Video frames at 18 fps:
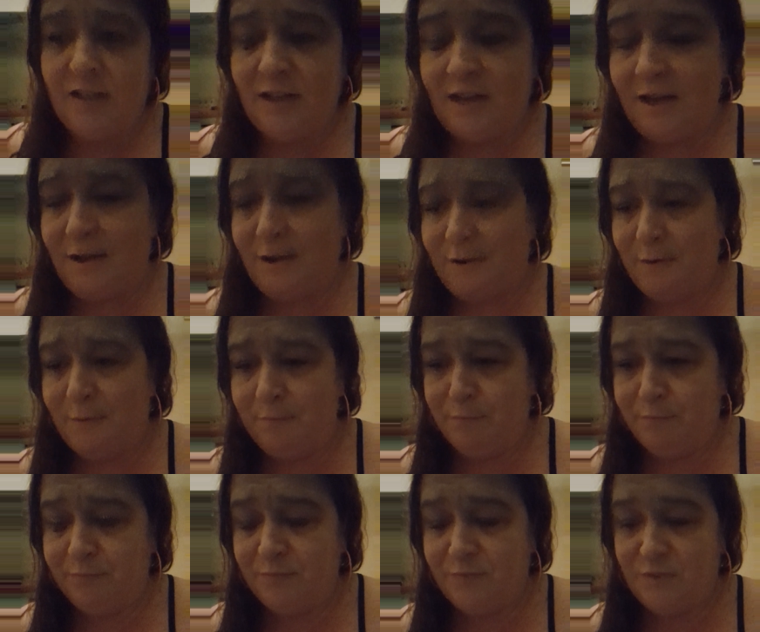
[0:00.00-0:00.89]

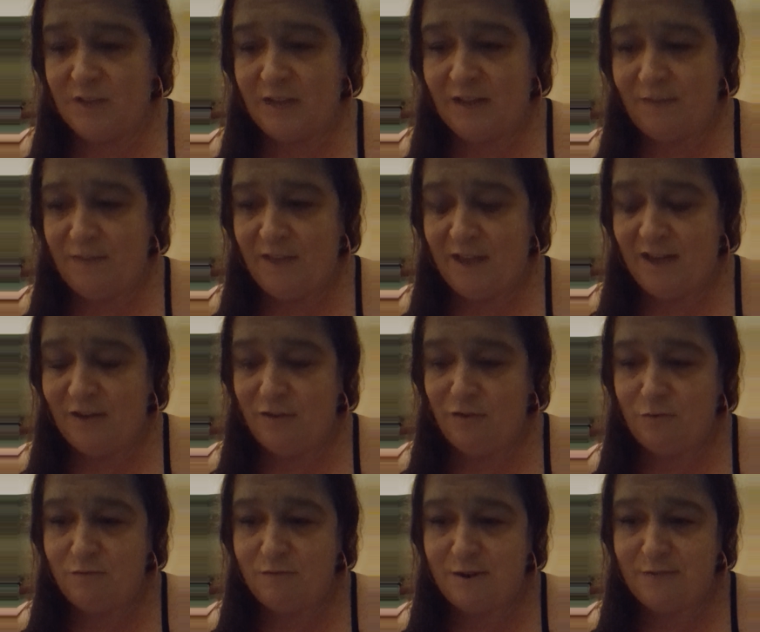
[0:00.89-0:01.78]
And that
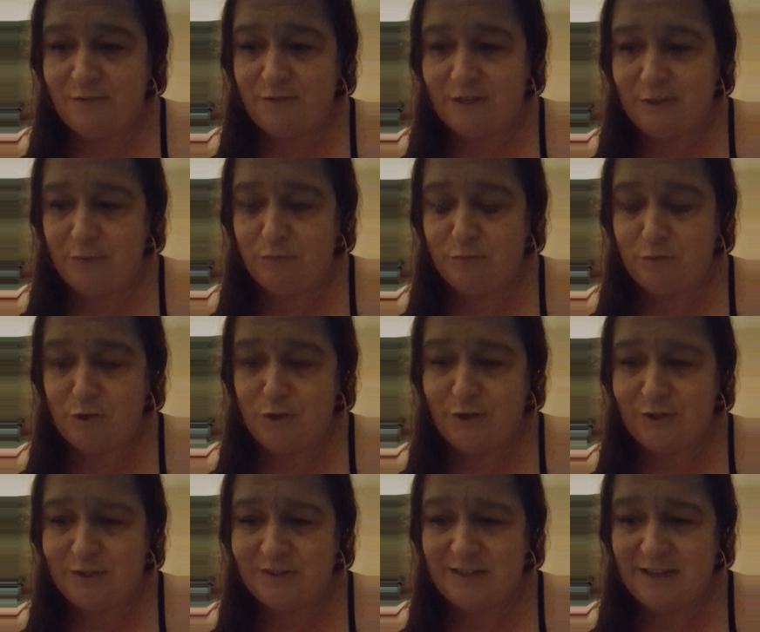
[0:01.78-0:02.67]
roughly
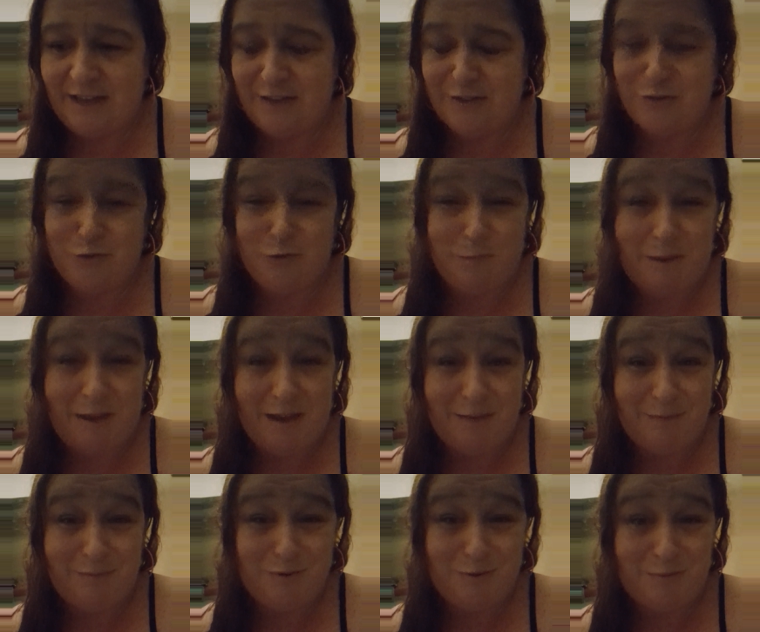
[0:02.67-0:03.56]
works out to
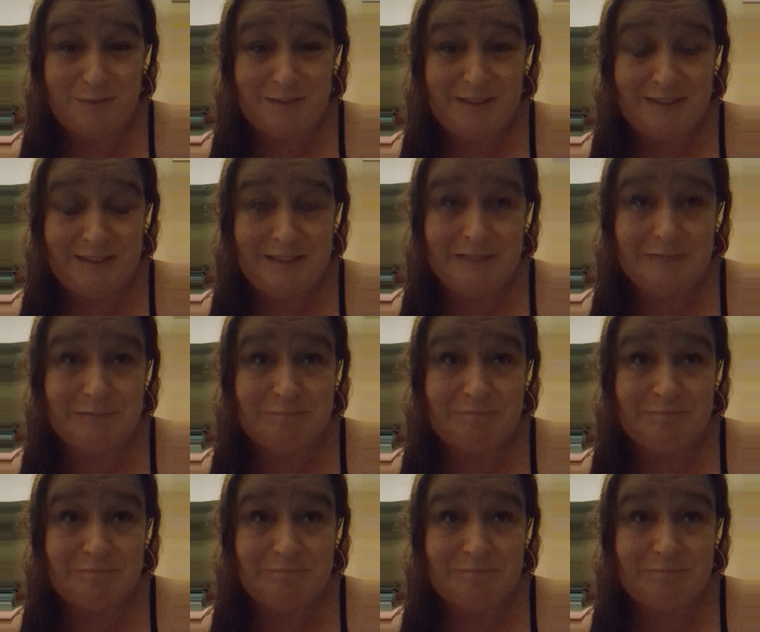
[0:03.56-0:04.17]
about probably